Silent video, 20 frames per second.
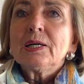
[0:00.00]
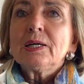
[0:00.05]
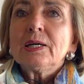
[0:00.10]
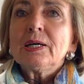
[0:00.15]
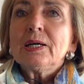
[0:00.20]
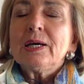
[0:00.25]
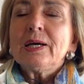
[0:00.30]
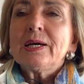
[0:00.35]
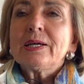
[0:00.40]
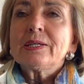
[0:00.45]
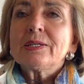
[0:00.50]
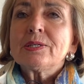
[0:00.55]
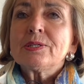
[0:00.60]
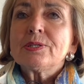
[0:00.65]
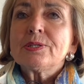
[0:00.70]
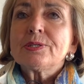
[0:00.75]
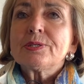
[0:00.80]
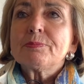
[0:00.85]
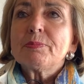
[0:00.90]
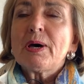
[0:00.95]

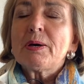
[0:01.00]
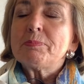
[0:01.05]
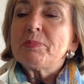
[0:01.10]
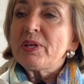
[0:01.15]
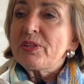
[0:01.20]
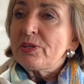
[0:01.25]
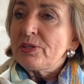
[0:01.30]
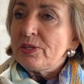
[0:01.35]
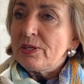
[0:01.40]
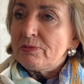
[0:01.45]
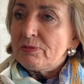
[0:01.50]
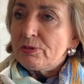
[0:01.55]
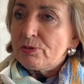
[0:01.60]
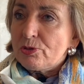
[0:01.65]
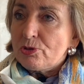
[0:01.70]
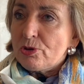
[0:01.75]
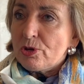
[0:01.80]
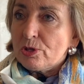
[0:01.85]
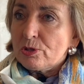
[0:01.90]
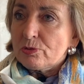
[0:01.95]
And my mother never
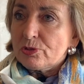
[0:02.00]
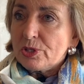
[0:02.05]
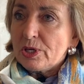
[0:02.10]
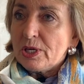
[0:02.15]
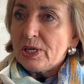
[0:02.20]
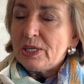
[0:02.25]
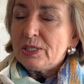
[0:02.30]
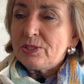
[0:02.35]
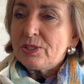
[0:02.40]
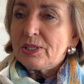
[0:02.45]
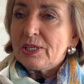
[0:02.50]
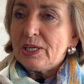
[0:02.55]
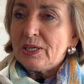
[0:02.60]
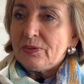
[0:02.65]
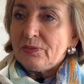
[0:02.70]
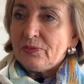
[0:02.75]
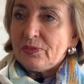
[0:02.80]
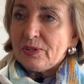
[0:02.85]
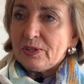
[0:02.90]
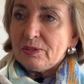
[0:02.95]
drove, so I had to
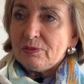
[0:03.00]
get there.